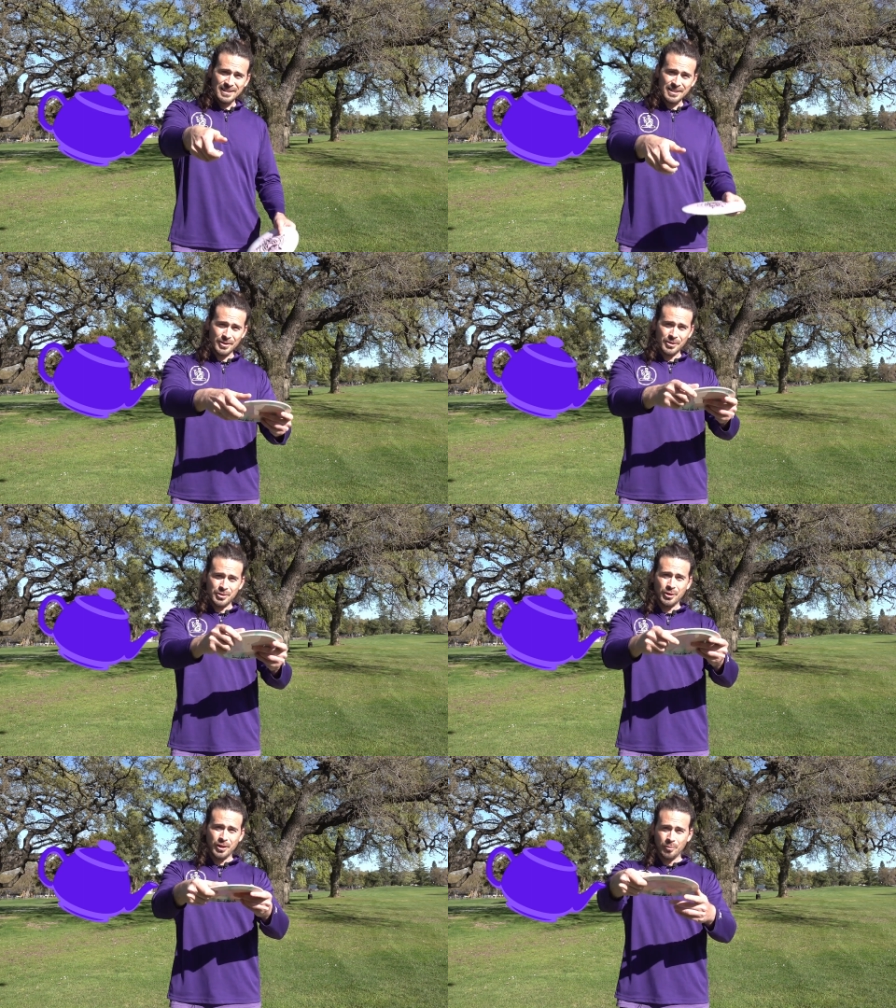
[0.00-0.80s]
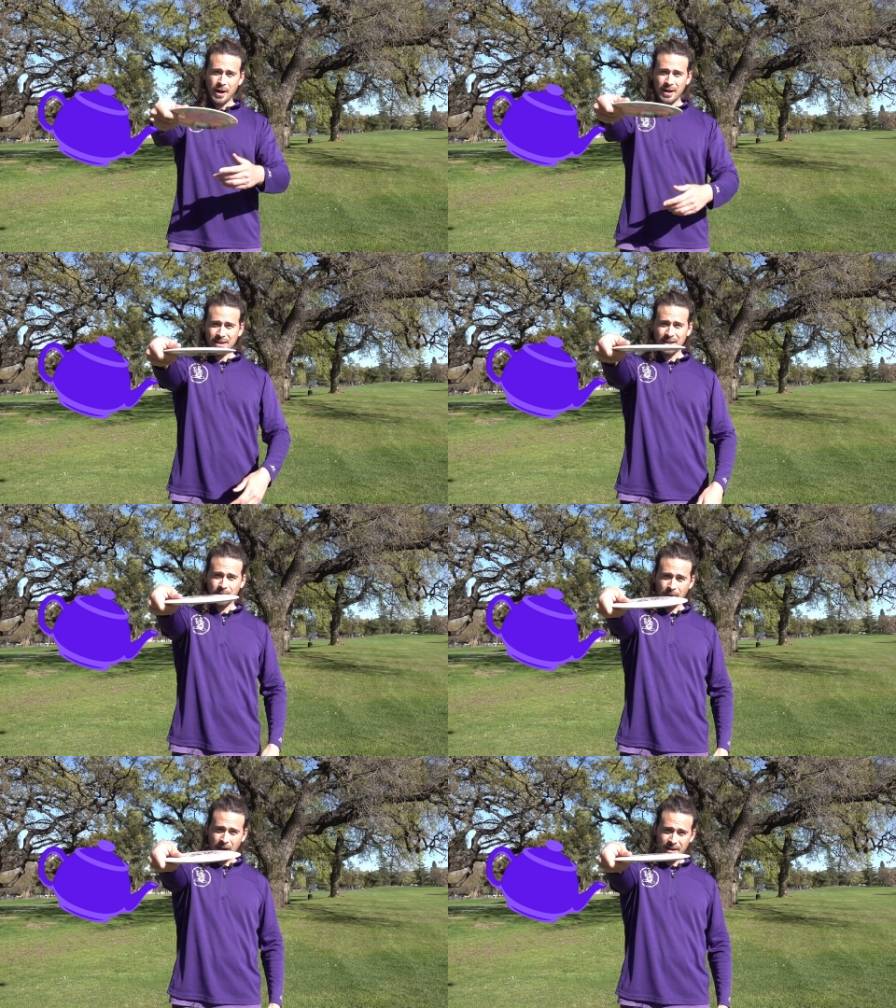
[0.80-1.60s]
is also a good way to think
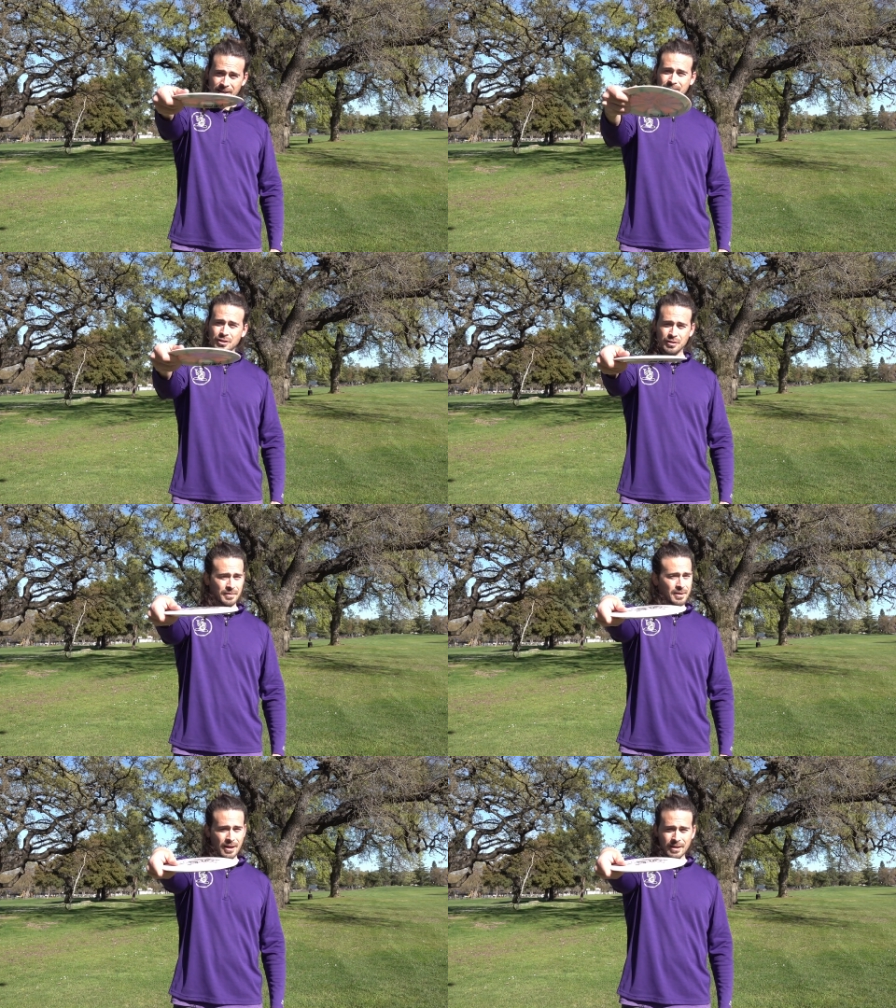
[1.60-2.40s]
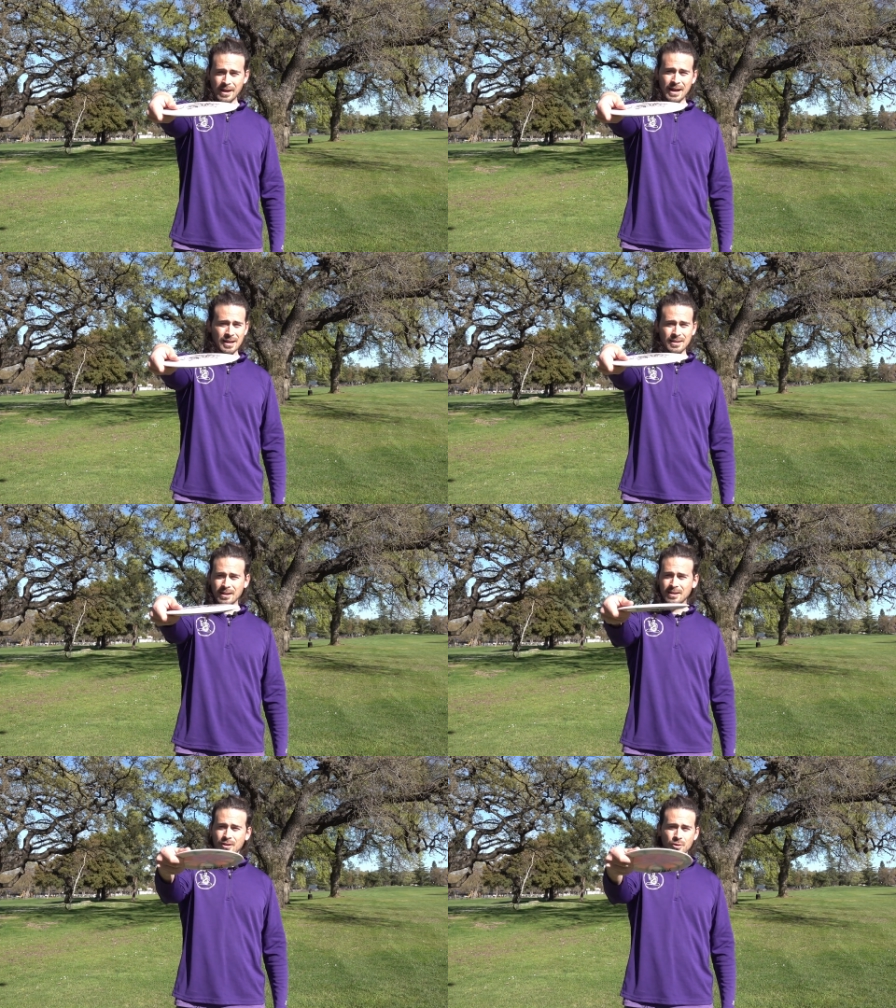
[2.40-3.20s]
about it. Just kind of
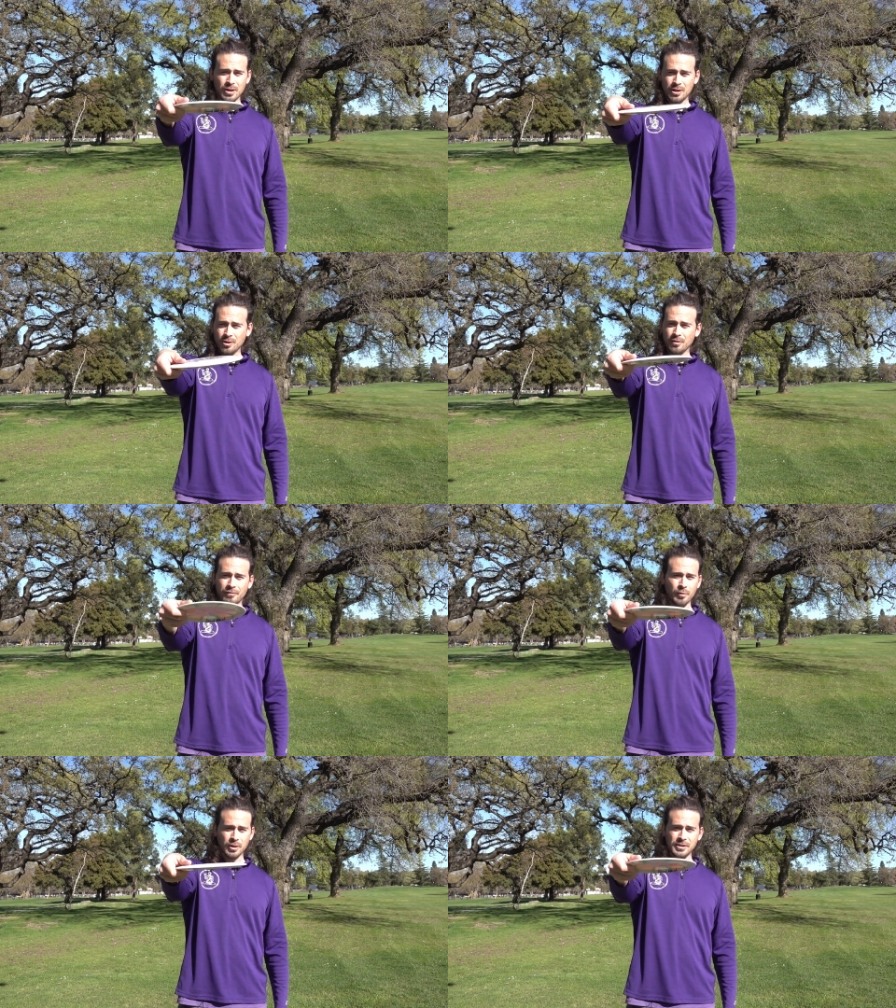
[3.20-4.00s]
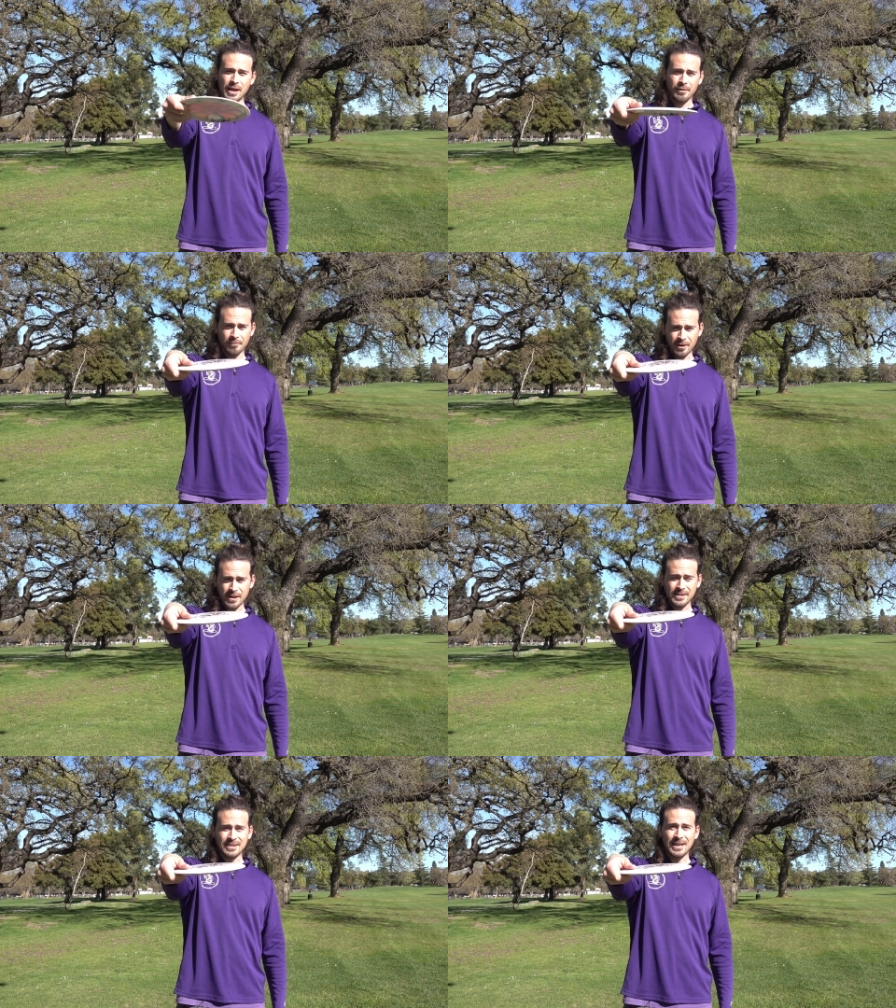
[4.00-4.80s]
anything you can do to force that
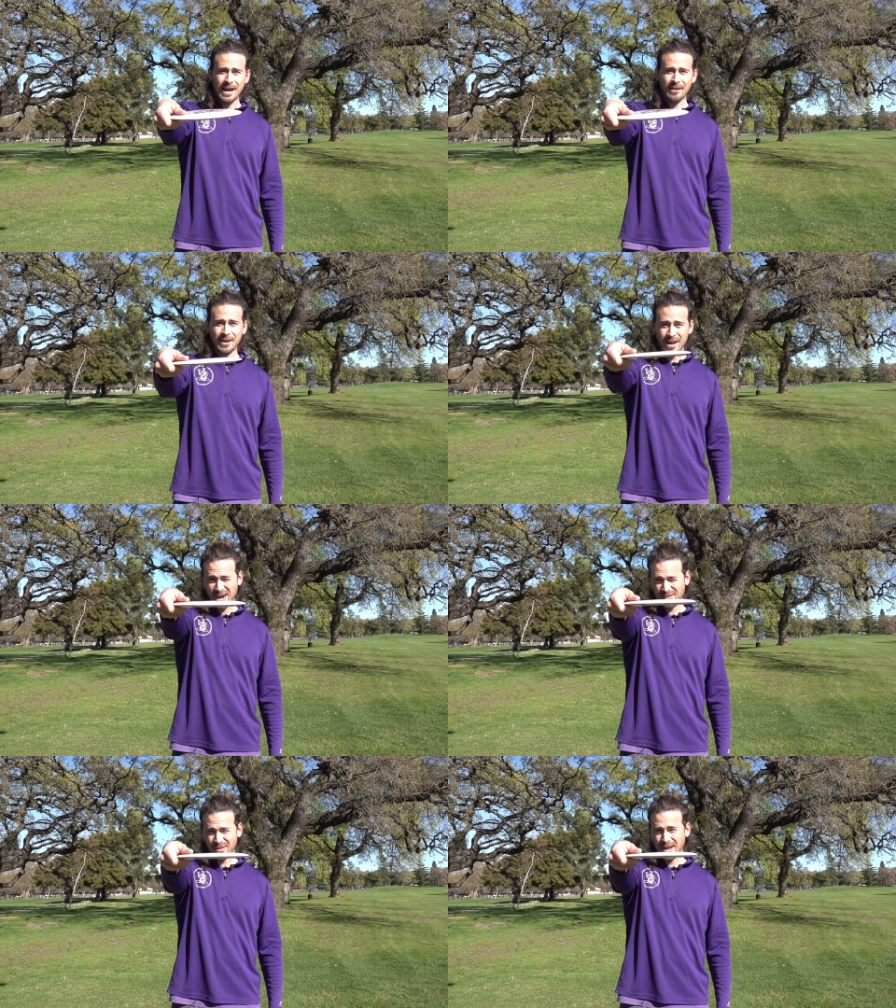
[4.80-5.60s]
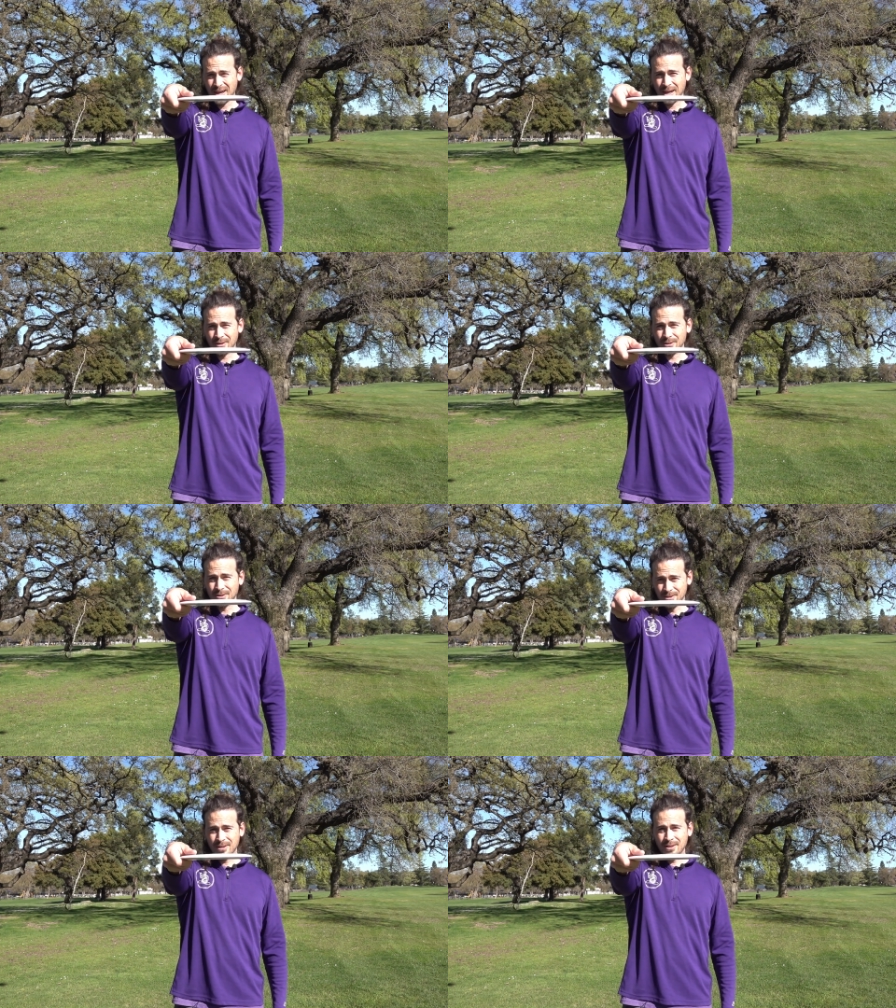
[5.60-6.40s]
wrist down to have that angle.